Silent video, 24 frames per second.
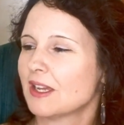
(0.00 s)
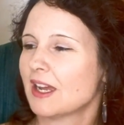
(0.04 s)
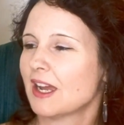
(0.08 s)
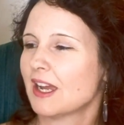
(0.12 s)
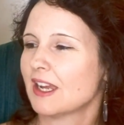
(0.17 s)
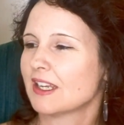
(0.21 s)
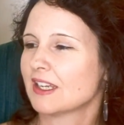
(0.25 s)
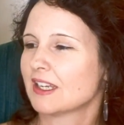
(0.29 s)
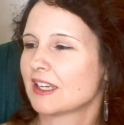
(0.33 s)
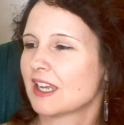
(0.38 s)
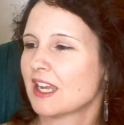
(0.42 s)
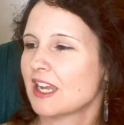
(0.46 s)

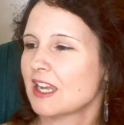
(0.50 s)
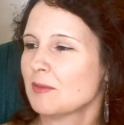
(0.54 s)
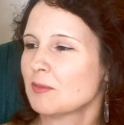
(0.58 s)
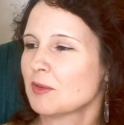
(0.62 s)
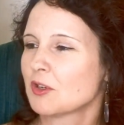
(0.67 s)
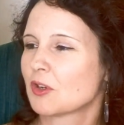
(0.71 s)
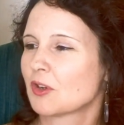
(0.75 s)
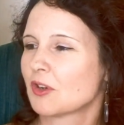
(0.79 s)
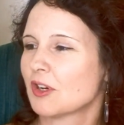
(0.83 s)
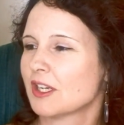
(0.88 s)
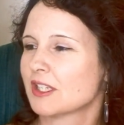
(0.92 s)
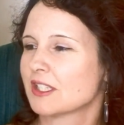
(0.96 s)
I came
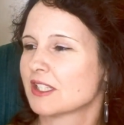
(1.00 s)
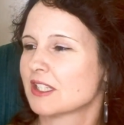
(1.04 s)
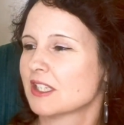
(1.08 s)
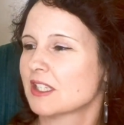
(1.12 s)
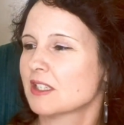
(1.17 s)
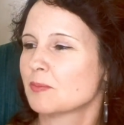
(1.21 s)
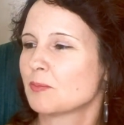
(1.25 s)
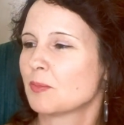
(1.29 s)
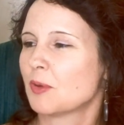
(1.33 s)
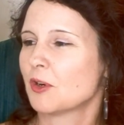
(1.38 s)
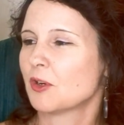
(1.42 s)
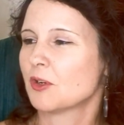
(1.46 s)
across
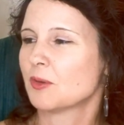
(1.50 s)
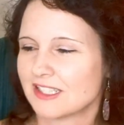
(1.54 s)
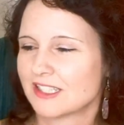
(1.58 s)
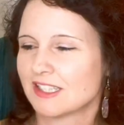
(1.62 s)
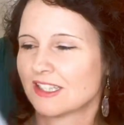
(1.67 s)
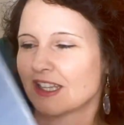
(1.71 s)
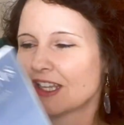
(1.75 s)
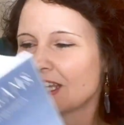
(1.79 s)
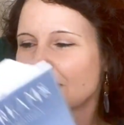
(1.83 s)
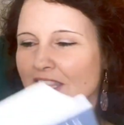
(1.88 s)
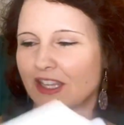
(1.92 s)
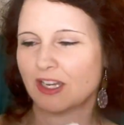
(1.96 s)
this part
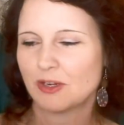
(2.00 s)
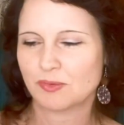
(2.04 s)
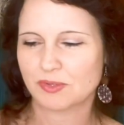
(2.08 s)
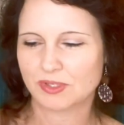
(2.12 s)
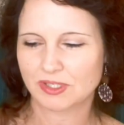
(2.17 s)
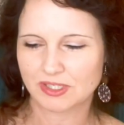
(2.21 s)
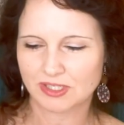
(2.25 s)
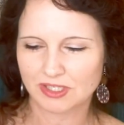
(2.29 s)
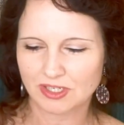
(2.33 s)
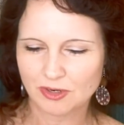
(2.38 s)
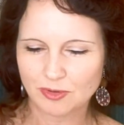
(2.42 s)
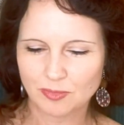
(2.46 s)
that I thought was
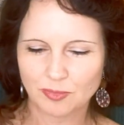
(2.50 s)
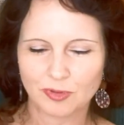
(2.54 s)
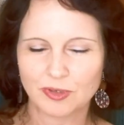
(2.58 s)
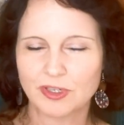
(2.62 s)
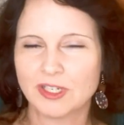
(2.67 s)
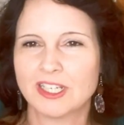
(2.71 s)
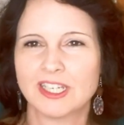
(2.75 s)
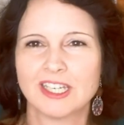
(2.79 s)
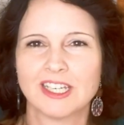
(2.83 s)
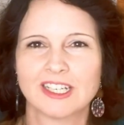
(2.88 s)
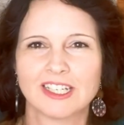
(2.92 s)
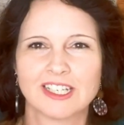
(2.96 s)
so
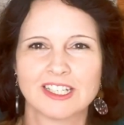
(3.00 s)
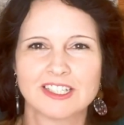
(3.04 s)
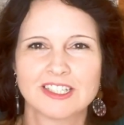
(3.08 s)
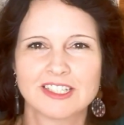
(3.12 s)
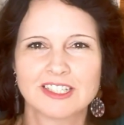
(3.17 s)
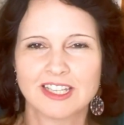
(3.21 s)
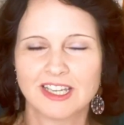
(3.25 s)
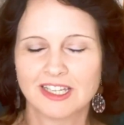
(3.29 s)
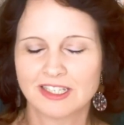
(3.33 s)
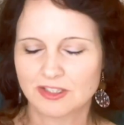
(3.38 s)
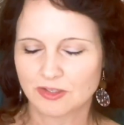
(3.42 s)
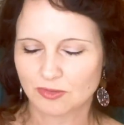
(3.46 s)
pretty, and I
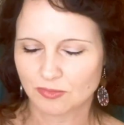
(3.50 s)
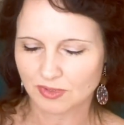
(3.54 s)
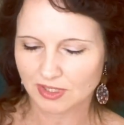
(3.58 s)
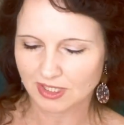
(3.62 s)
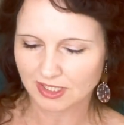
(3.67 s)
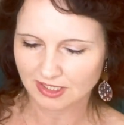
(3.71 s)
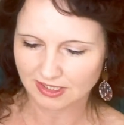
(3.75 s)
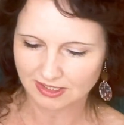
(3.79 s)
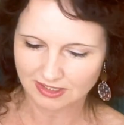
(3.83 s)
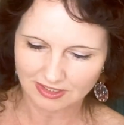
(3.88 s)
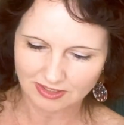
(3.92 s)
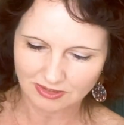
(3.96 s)
just had to
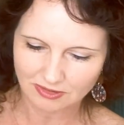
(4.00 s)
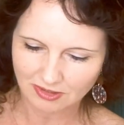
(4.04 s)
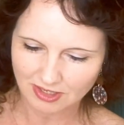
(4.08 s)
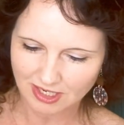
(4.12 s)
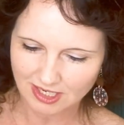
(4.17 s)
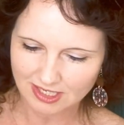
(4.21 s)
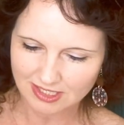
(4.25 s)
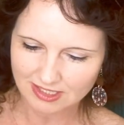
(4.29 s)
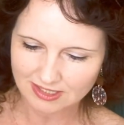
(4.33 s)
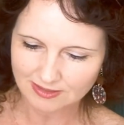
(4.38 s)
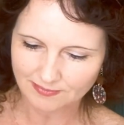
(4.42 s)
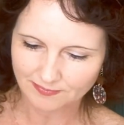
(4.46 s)
read it to you
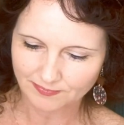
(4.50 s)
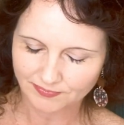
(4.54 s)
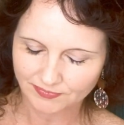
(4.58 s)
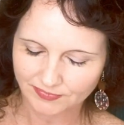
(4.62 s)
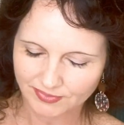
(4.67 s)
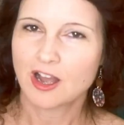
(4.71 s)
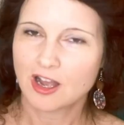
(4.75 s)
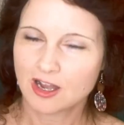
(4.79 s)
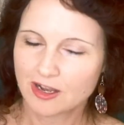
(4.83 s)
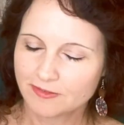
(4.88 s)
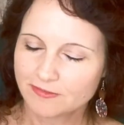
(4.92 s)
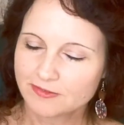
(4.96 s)
guys.
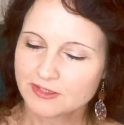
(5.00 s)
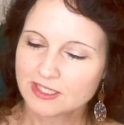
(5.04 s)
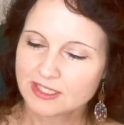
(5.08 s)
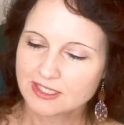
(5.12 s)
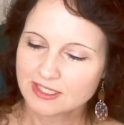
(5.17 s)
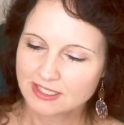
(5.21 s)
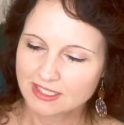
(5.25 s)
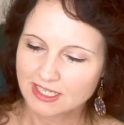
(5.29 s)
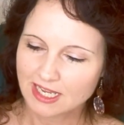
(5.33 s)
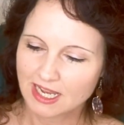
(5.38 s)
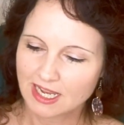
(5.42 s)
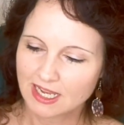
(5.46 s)
Often
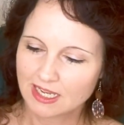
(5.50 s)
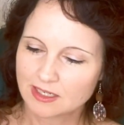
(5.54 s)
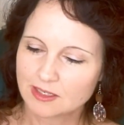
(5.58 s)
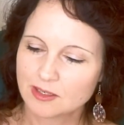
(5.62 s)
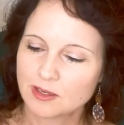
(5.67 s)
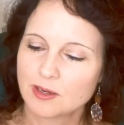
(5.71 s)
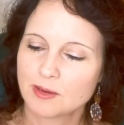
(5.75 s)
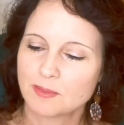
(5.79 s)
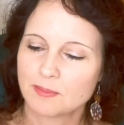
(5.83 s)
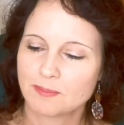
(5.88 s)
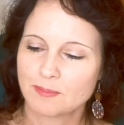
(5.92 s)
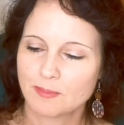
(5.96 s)
sad,
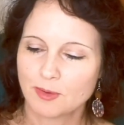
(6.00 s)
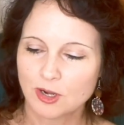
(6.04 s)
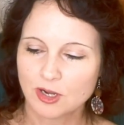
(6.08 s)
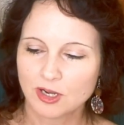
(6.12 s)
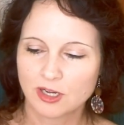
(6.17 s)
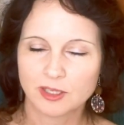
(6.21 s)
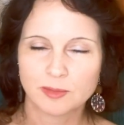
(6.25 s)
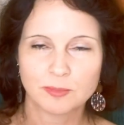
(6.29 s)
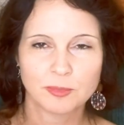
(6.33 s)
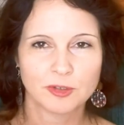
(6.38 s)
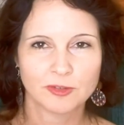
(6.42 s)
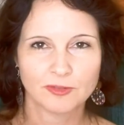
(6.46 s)

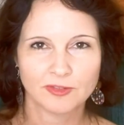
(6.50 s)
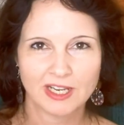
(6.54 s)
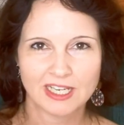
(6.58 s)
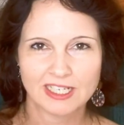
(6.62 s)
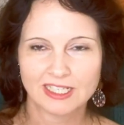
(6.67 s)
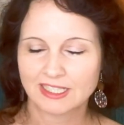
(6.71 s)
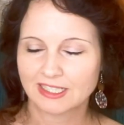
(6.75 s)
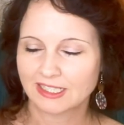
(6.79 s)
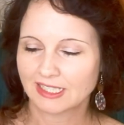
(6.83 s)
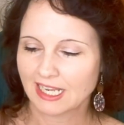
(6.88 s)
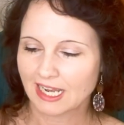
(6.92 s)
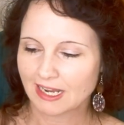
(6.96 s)
Maud
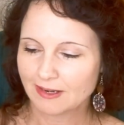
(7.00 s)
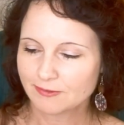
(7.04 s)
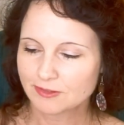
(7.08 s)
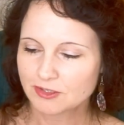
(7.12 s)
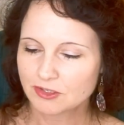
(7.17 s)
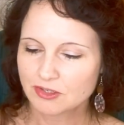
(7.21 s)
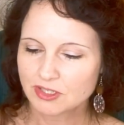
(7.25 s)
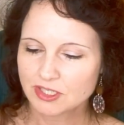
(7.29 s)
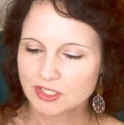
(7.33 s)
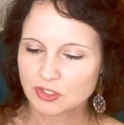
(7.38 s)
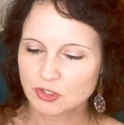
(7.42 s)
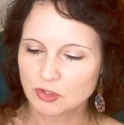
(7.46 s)
provided
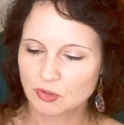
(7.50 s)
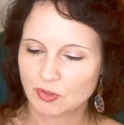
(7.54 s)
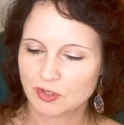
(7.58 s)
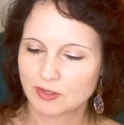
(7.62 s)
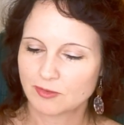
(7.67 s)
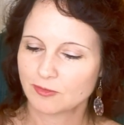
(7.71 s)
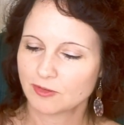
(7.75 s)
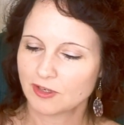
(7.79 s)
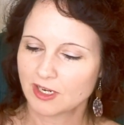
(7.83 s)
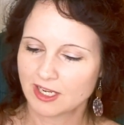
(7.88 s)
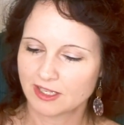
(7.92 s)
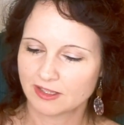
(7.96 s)
laughter and joy
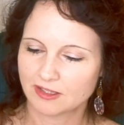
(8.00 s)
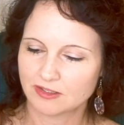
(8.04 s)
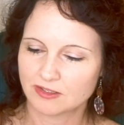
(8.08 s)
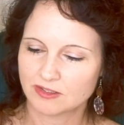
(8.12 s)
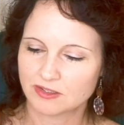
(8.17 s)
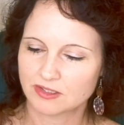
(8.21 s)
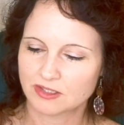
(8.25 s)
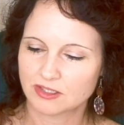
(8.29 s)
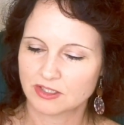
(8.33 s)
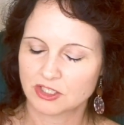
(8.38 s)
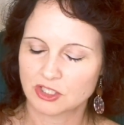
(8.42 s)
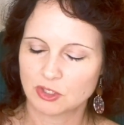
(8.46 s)
for
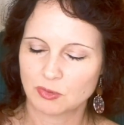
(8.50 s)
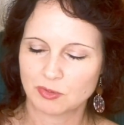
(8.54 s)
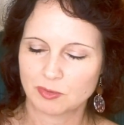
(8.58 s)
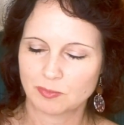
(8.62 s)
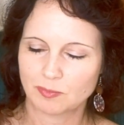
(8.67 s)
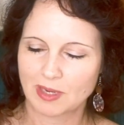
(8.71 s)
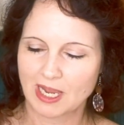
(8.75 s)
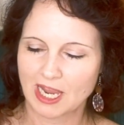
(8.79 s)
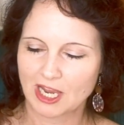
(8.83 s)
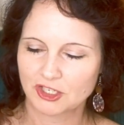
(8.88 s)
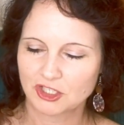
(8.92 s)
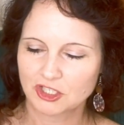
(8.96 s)
others. She was
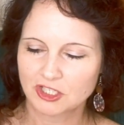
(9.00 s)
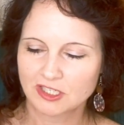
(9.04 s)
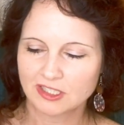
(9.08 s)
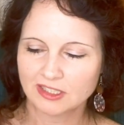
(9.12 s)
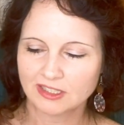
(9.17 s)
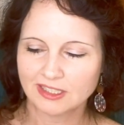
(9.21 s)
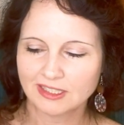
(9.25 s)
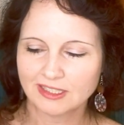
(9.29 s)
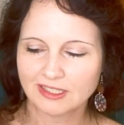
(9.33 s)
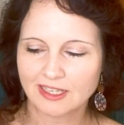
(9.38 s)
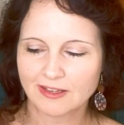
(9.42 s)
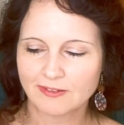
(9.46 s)

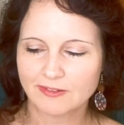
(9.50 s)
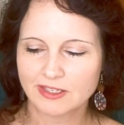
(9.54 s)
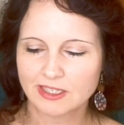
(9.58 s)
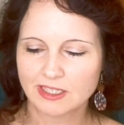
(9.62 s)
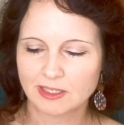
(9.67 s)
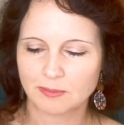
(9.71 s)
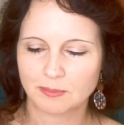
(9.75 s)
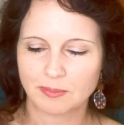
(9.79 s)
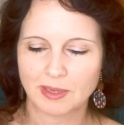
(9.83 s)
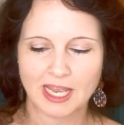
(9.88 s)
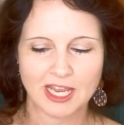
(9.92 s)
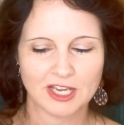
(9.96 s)
passionately loving
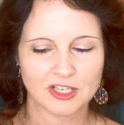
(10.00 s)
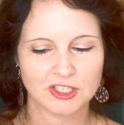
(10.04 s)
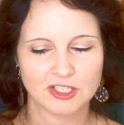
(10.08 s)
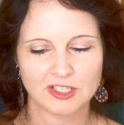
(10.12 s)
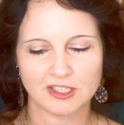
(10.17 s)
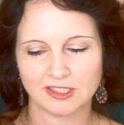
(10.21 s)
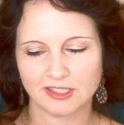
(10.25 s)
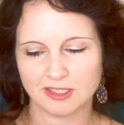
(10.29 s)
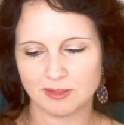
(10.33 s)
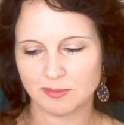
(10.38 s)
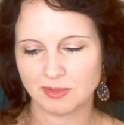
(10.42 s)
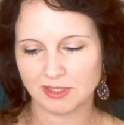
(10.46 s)
and
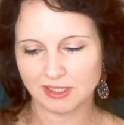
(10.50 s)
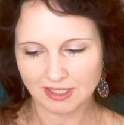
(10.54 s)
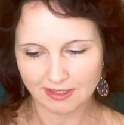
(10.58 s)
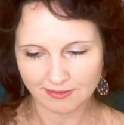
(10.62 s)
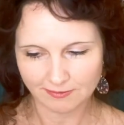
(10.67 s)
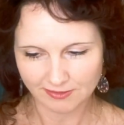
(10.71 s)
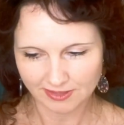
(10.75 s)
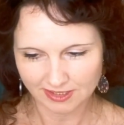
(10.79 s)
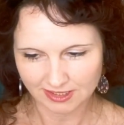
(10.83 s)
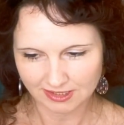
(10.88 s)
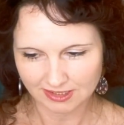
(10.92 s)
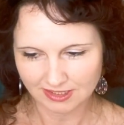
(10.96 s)
passionately
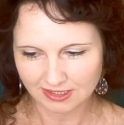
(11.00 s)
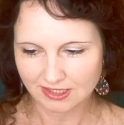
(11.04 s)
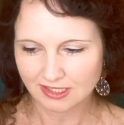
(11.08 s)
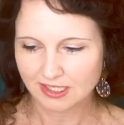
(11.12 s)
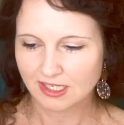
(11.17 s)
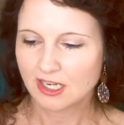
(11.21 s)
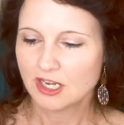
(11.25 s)
beloved.